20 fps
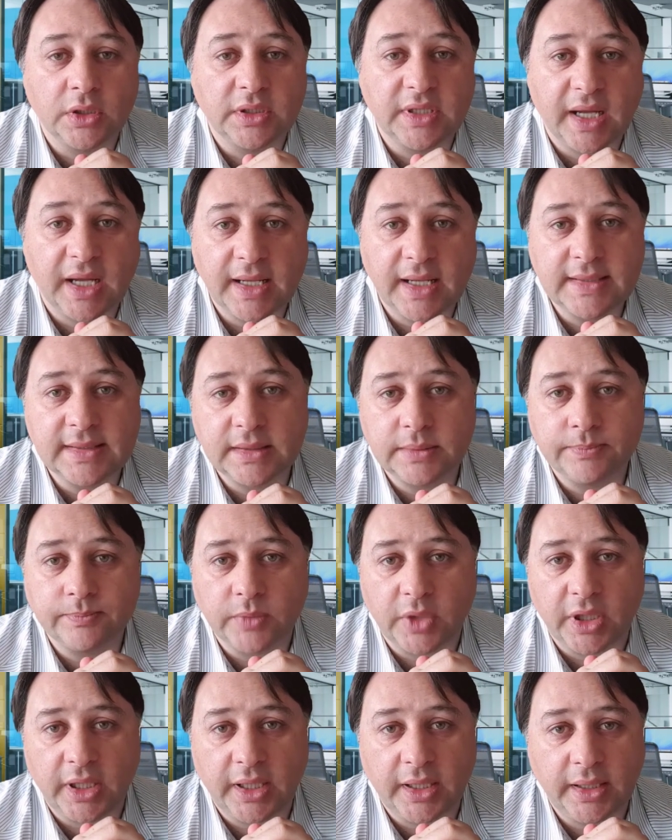task
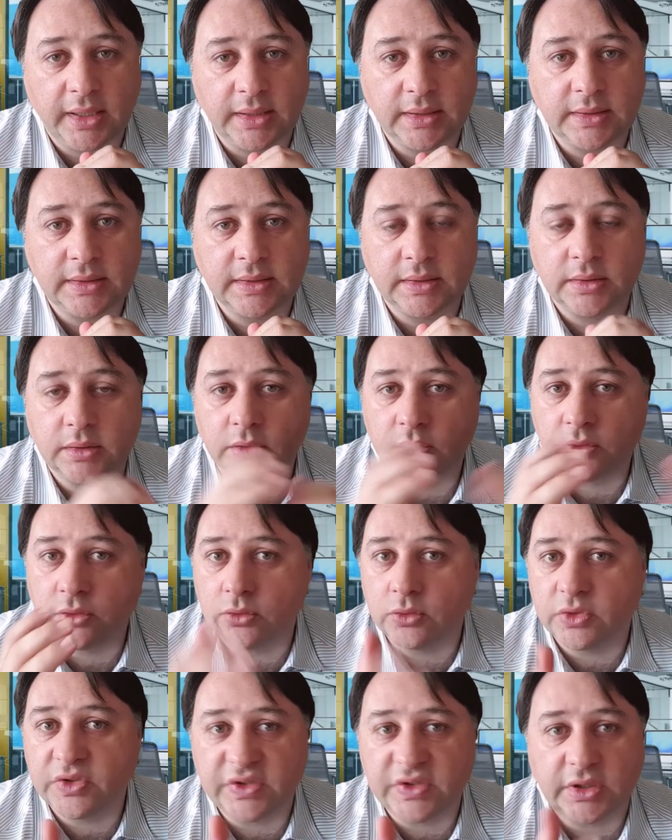and
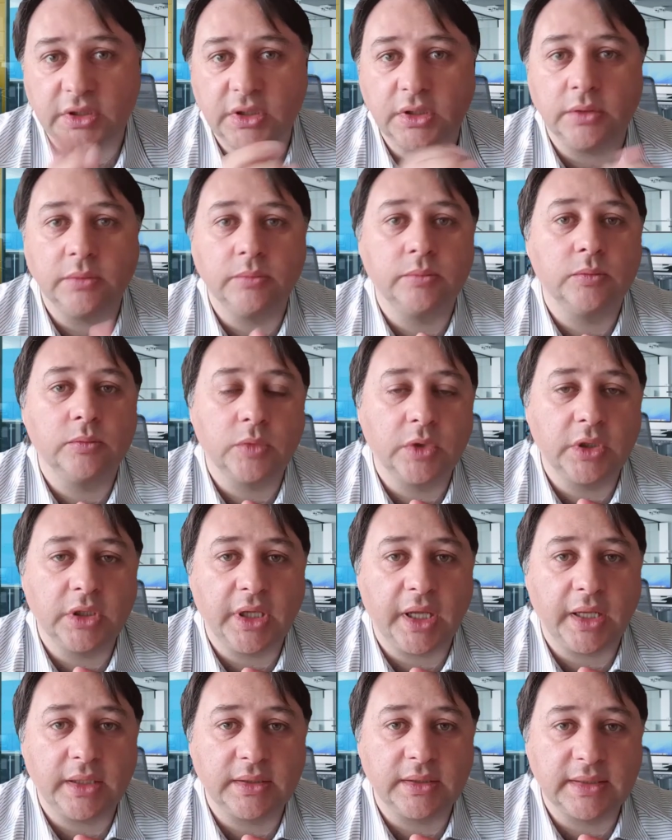to still
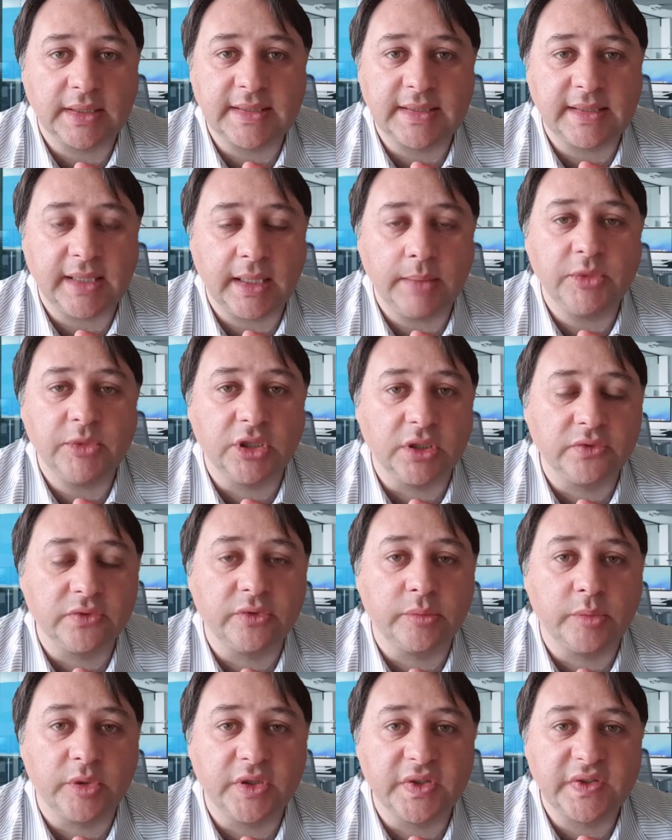get the same
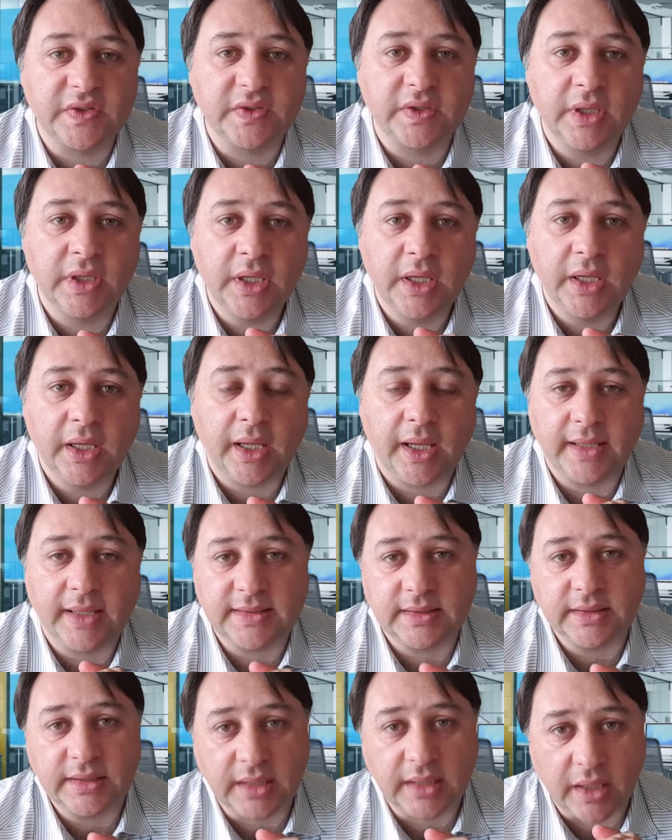deliverables
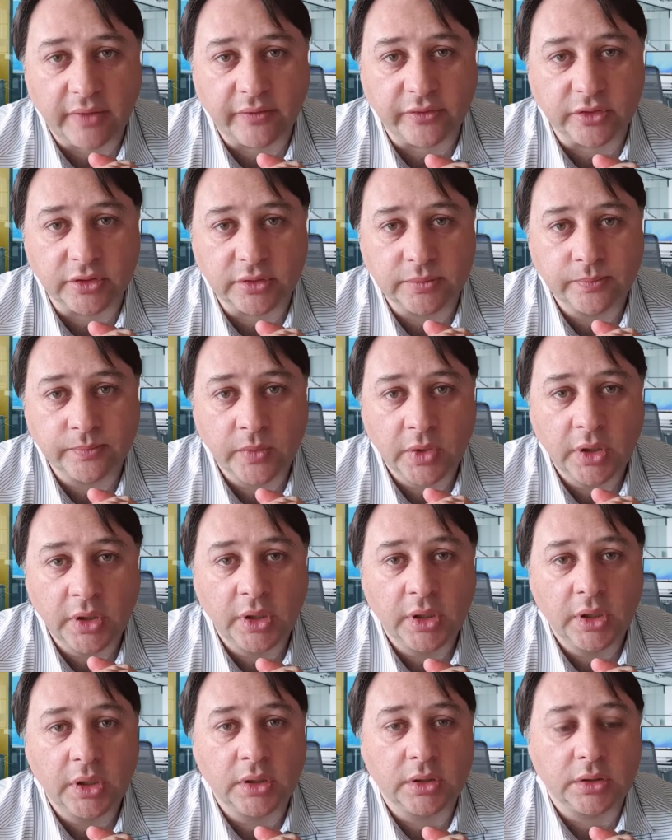as in the other
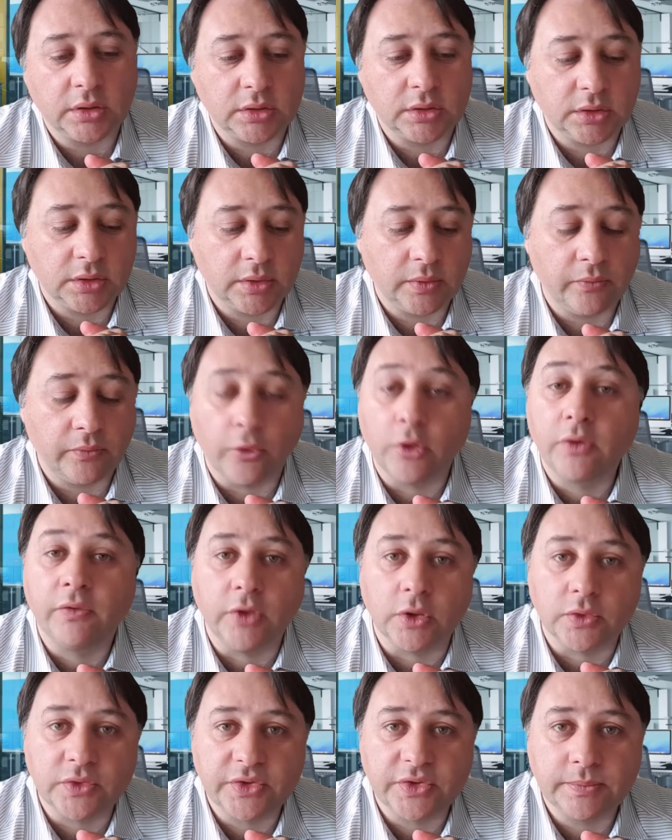
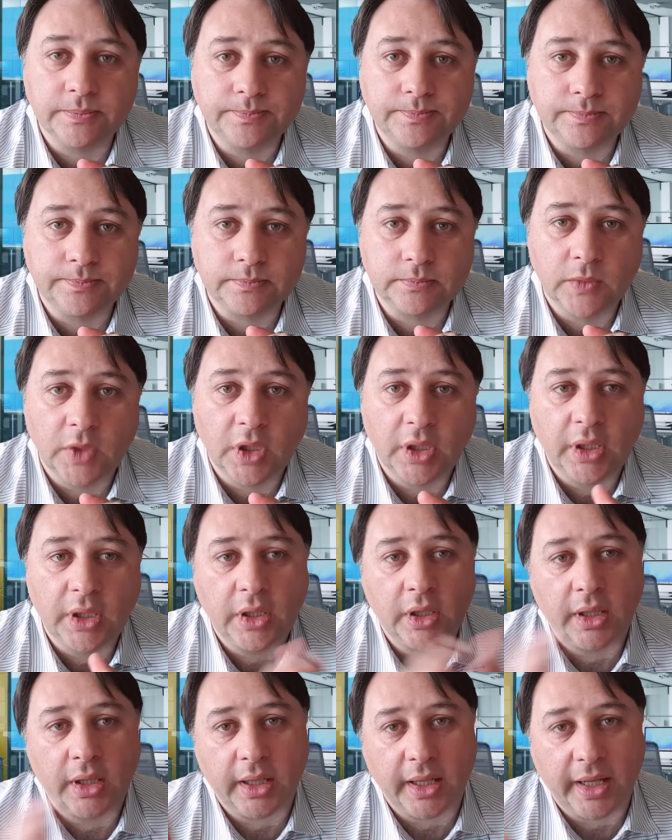workflows.
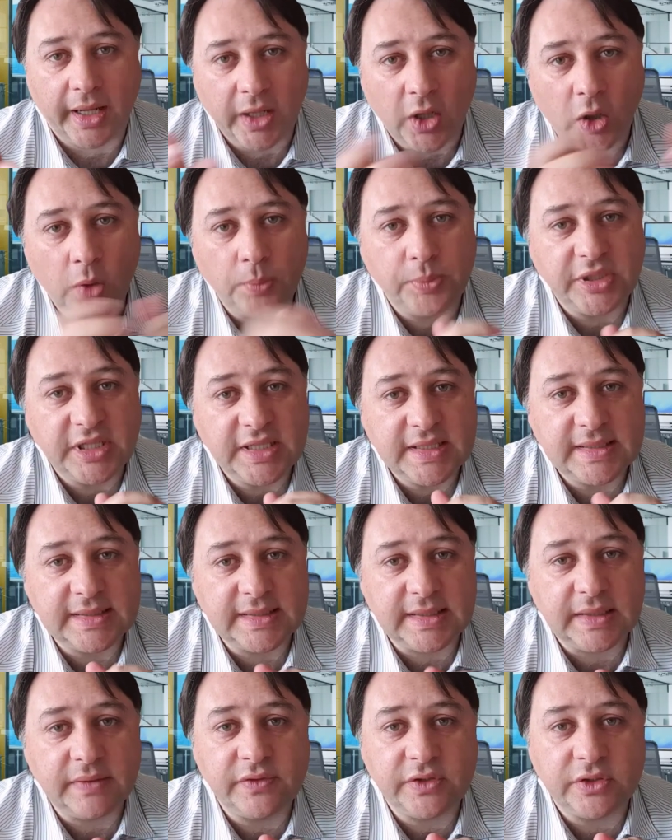I hope
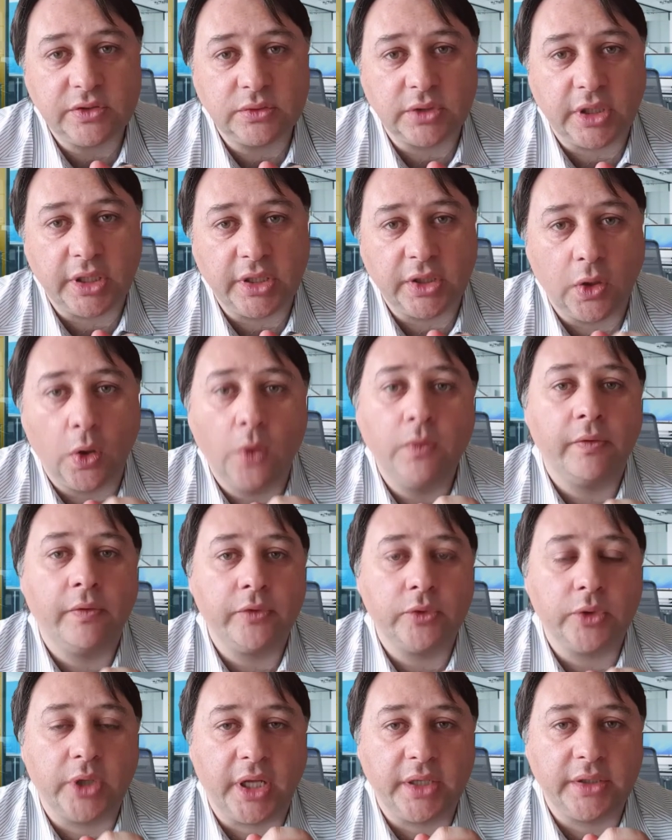this gives you an
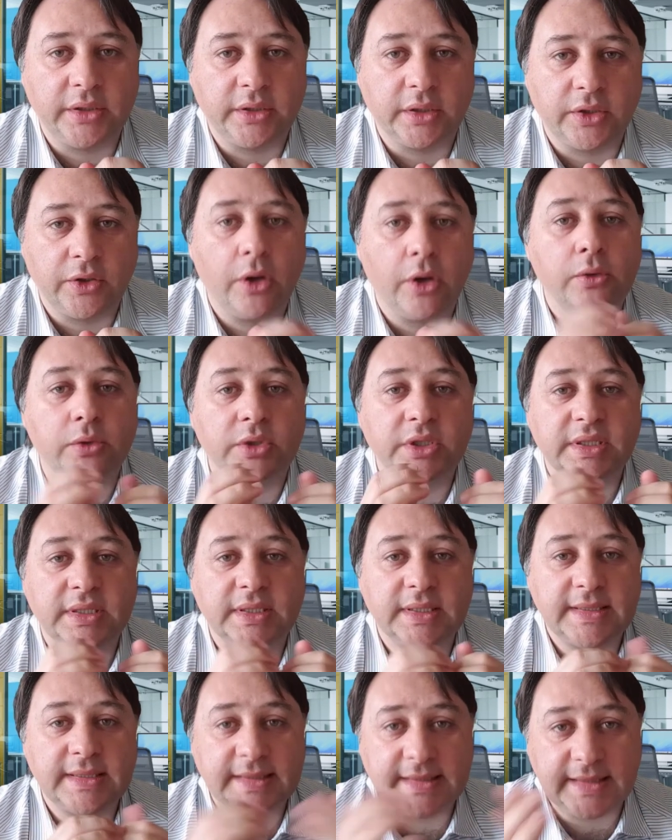overview at the
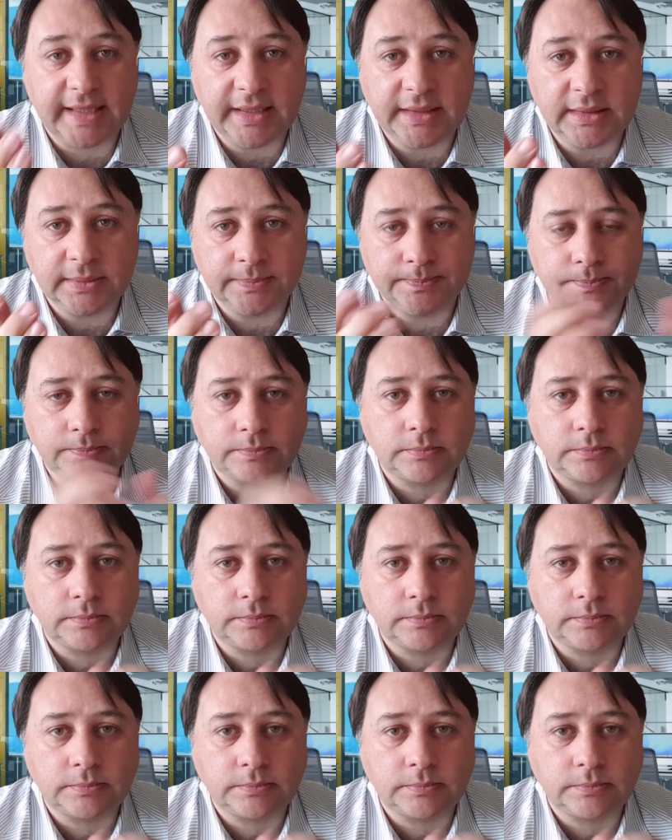current state,